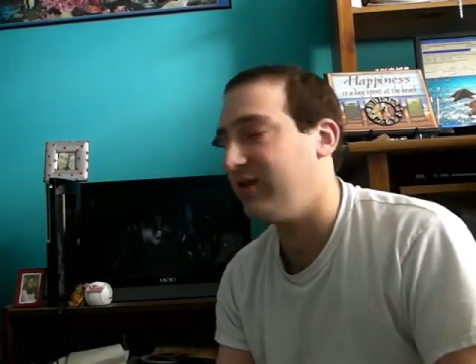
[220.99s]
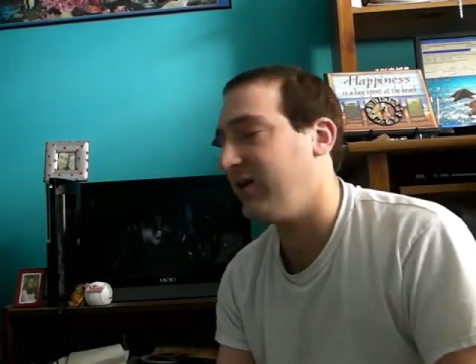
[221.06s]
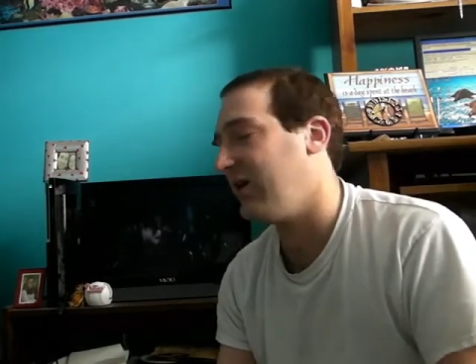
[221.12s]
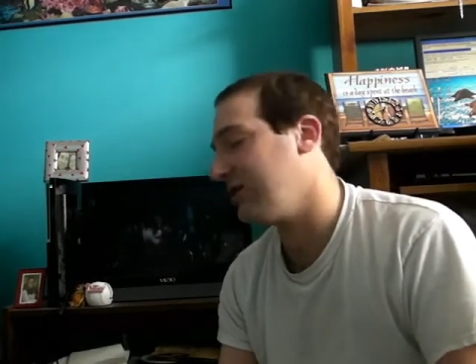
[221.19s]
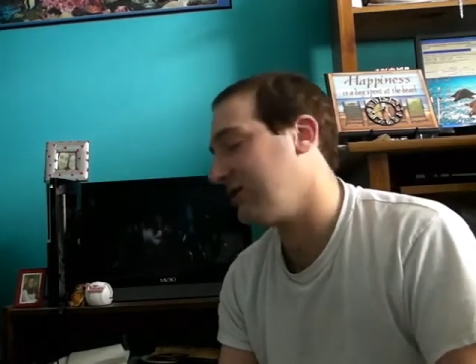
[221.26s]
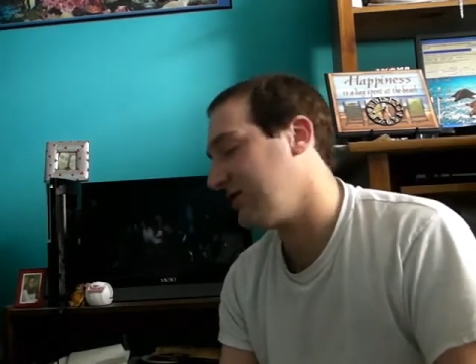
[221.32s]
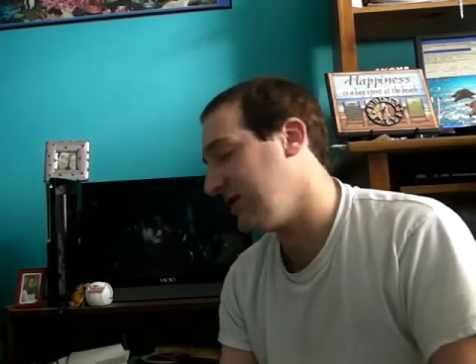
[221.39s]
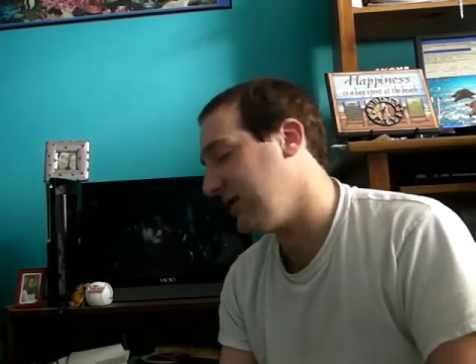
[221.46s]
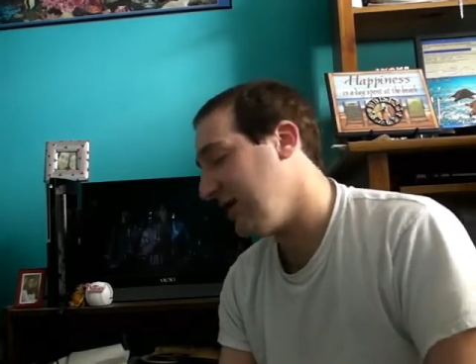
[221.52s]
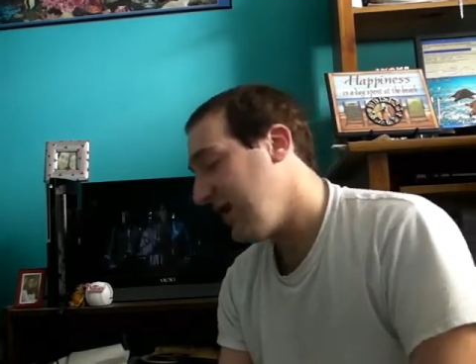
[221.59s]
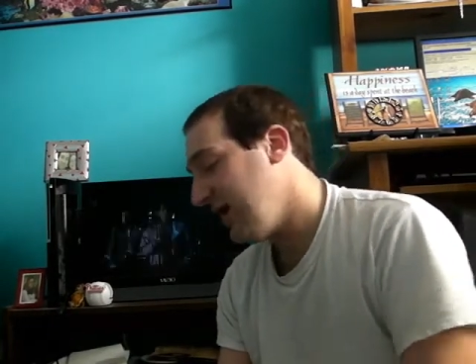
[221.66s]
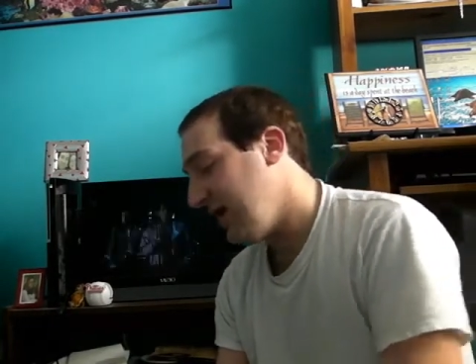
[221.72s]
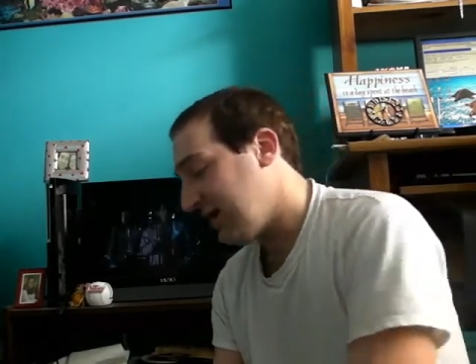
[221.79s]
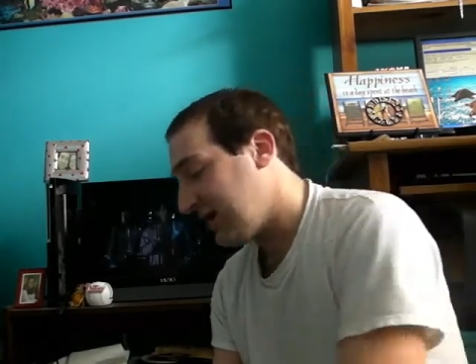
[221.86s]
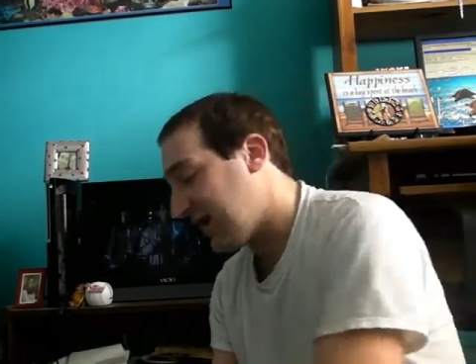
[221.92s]
Darcy.
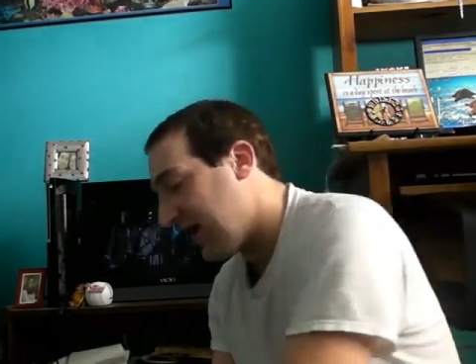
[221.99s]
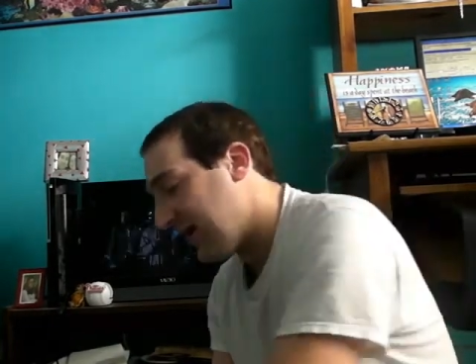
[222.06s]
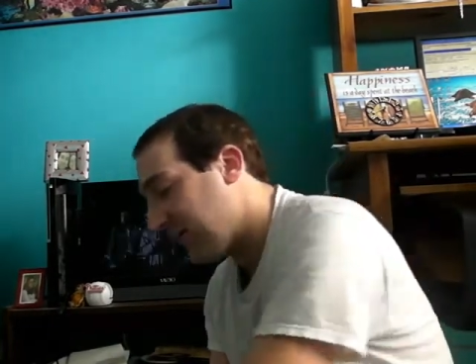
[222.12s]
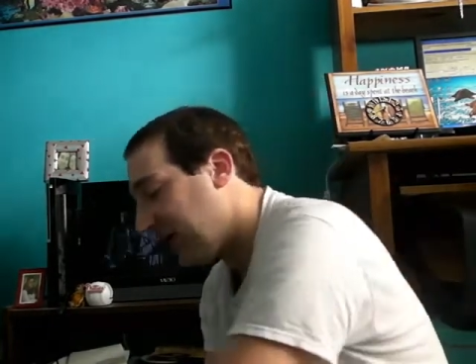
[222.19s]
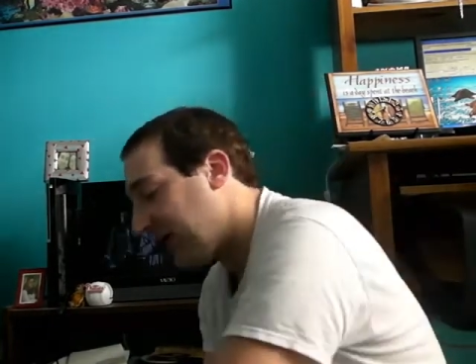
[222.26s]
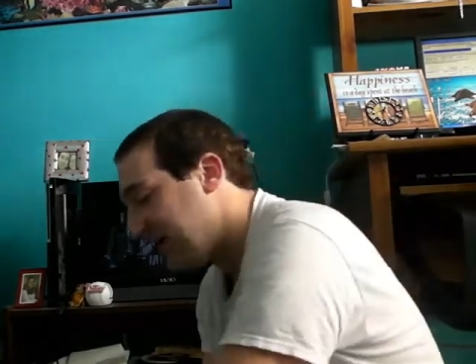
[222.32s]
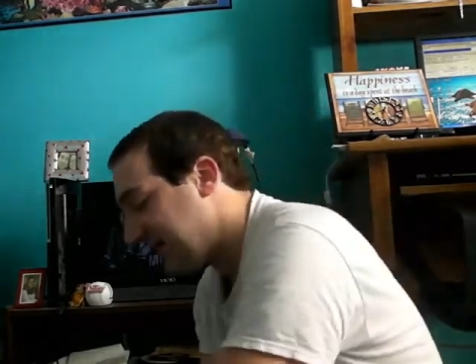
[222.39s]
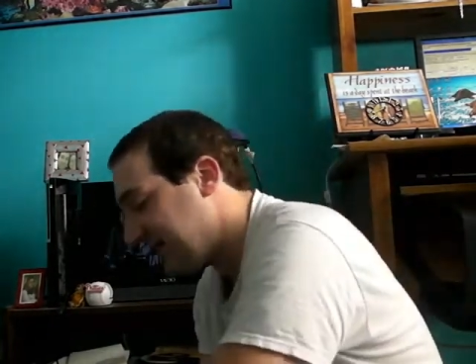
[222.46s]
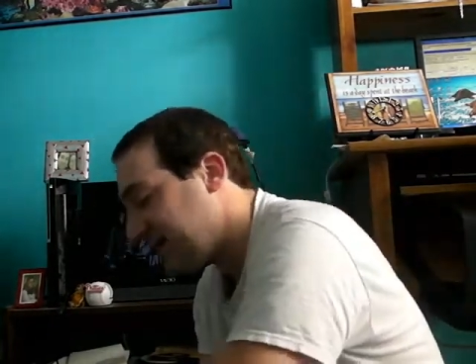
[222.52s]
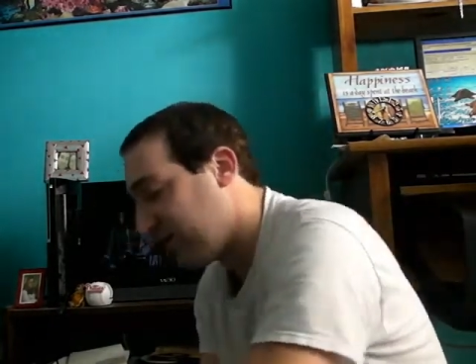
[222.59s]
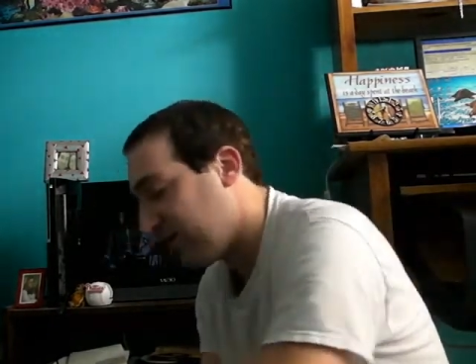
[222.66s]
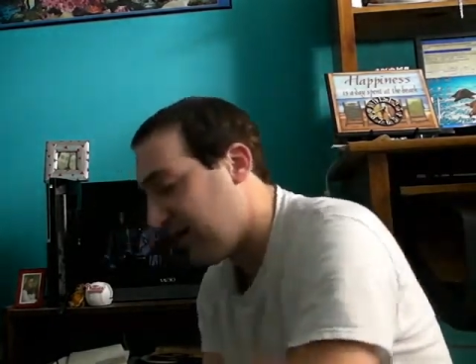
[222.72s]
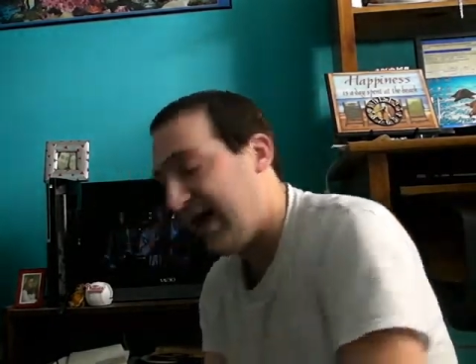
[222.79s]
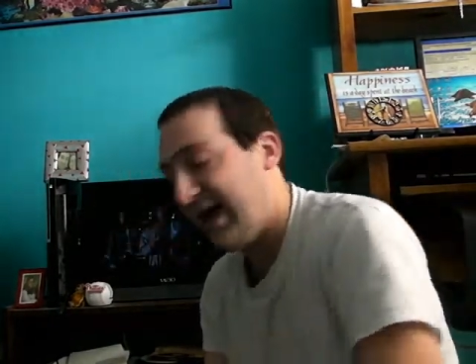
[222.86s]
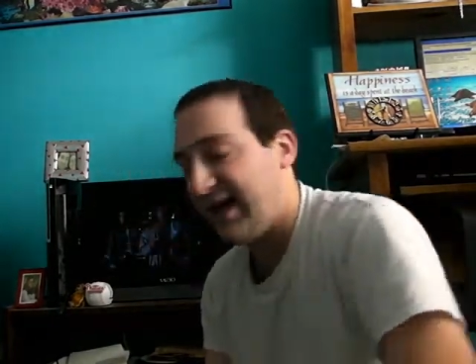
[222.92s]
The guy who plays
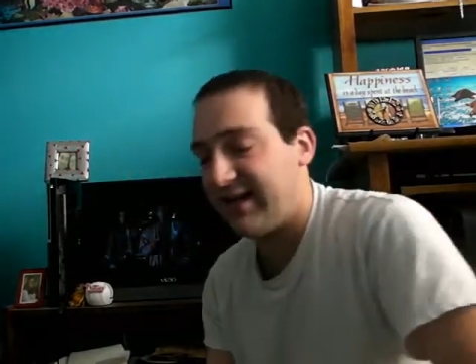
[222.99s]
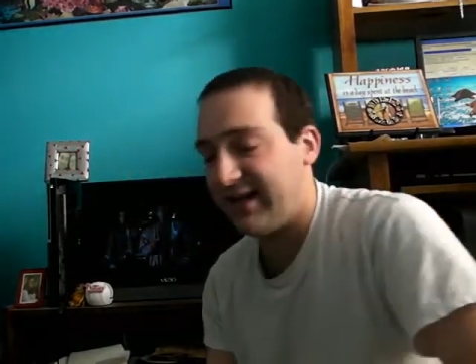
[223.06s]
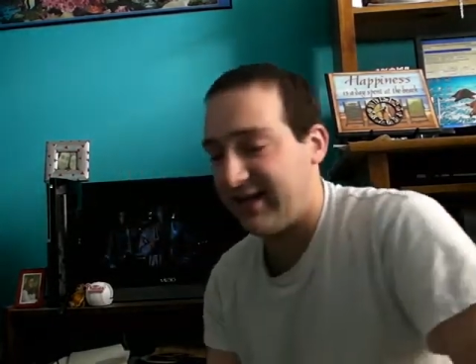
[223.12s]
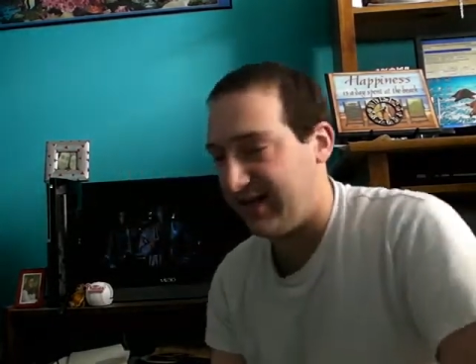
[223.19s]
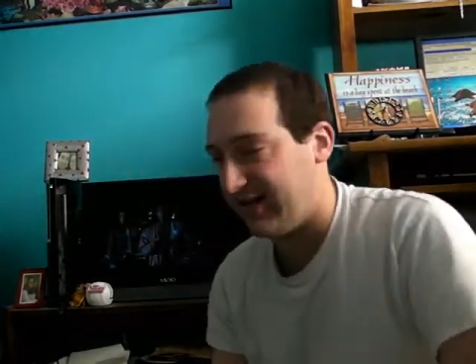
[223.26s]
Evil Ed in